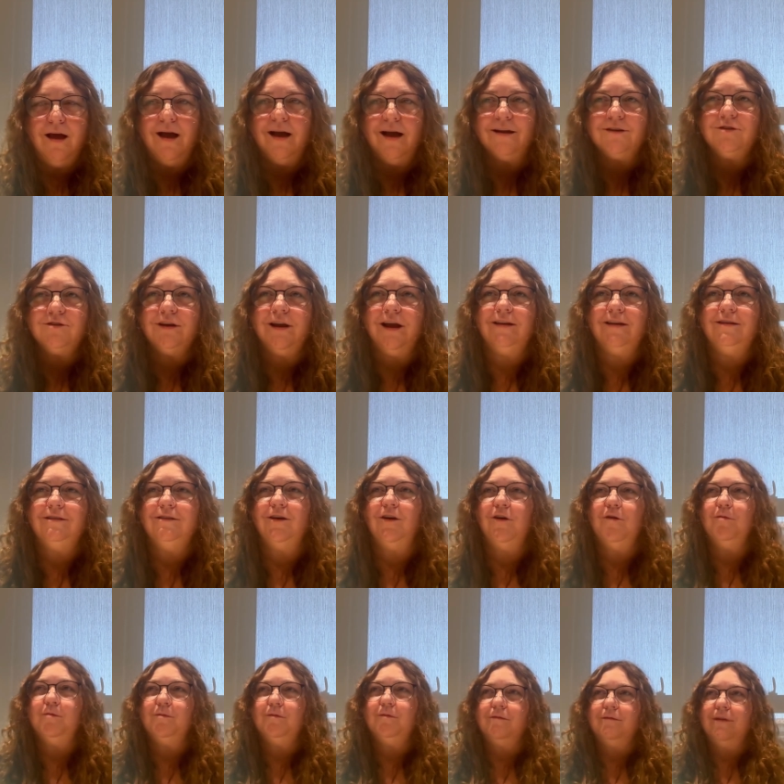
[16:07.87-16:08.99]
Actually, I
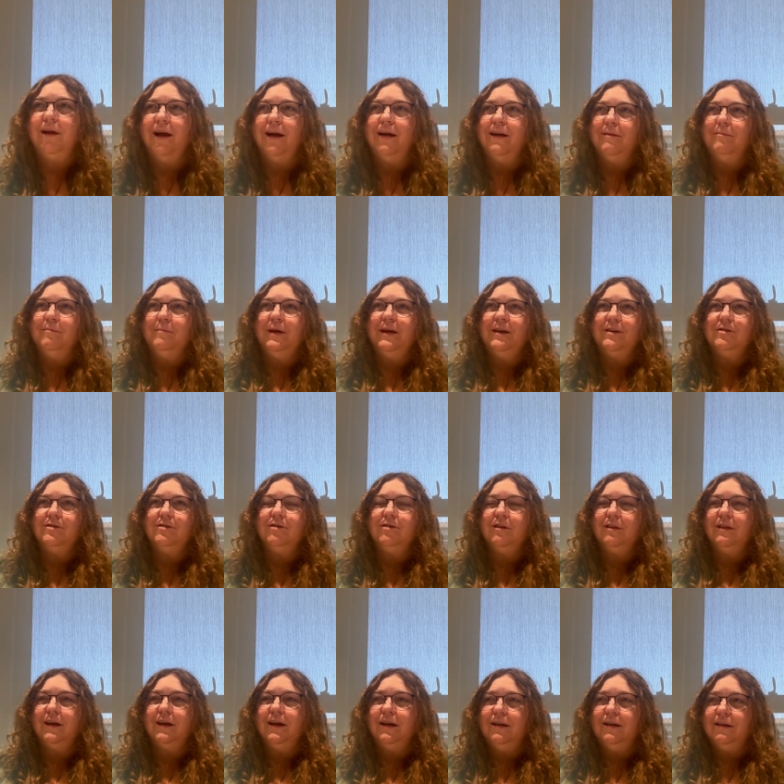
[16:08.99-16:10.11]
don't make sure
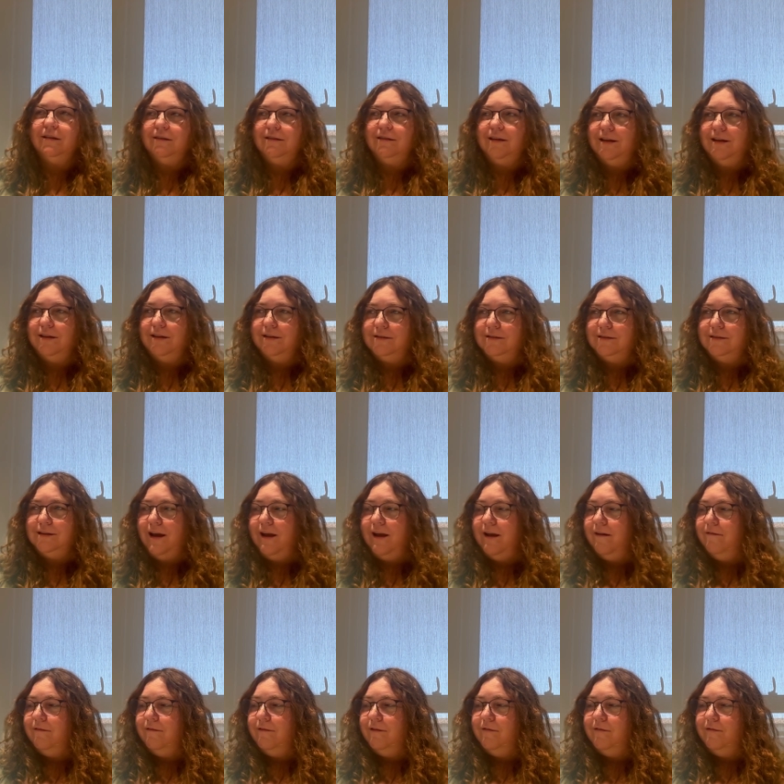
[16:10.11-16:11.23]
they
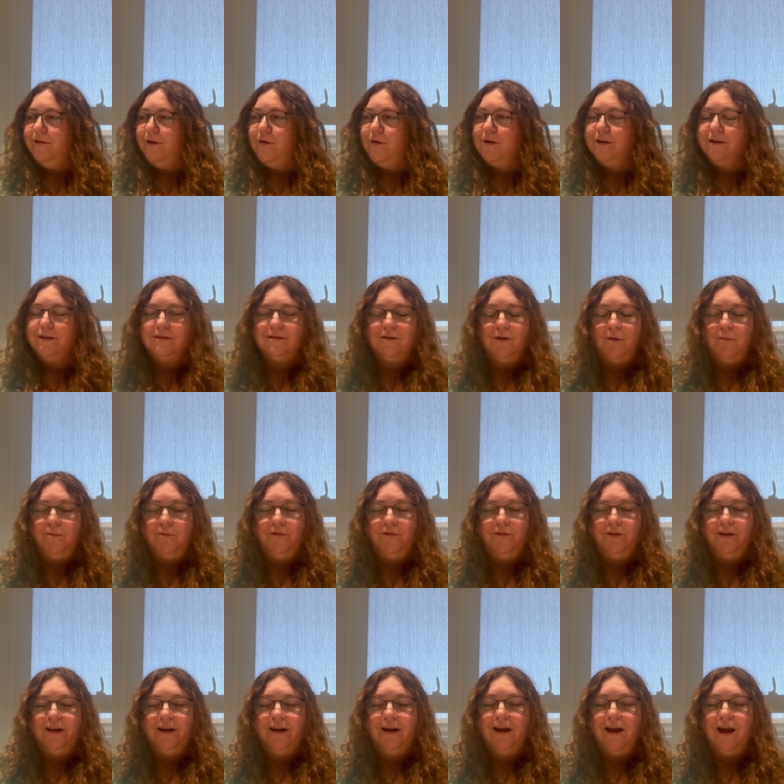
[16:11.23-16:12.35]
stay focused.
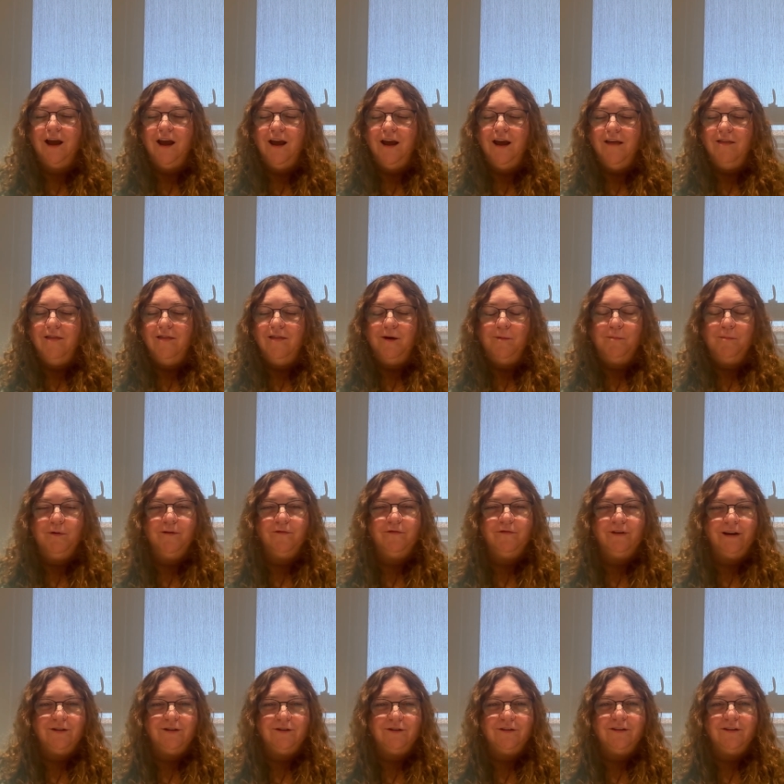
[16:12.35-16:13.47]
Hopefully, they're
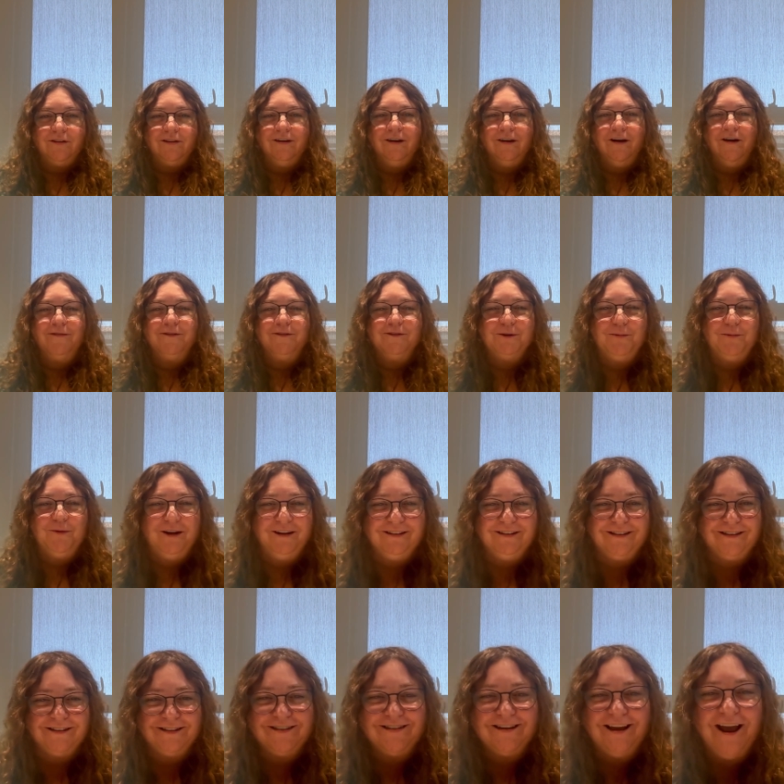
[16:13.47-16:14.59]
professional enough to want
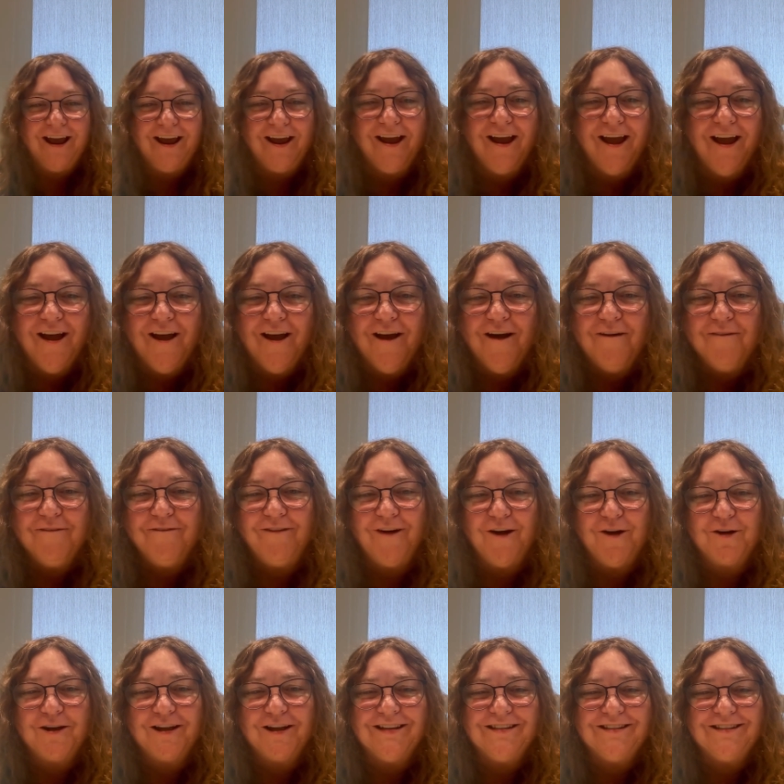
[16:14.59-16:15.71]
to stay
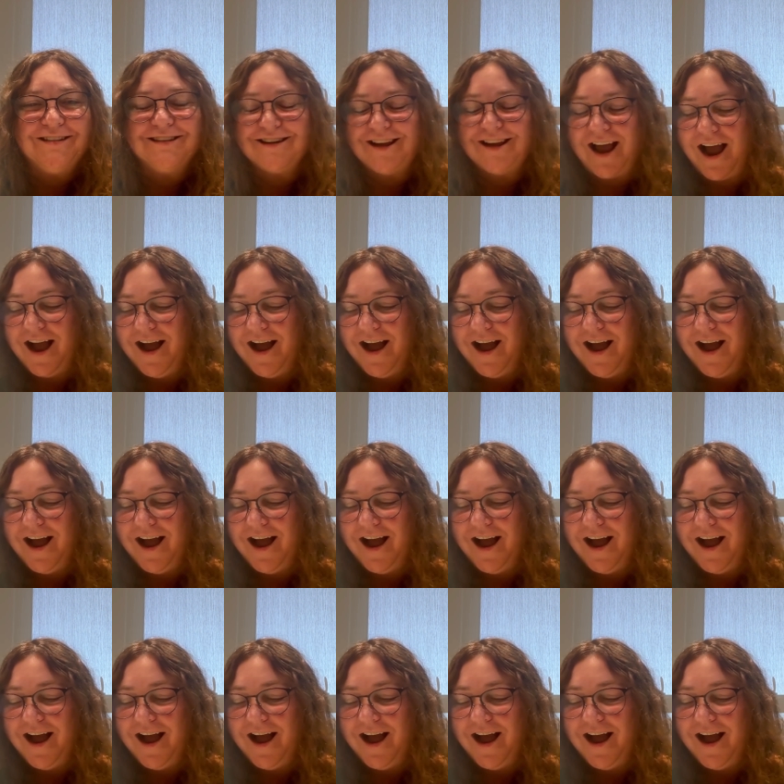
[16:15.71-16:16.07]
focused.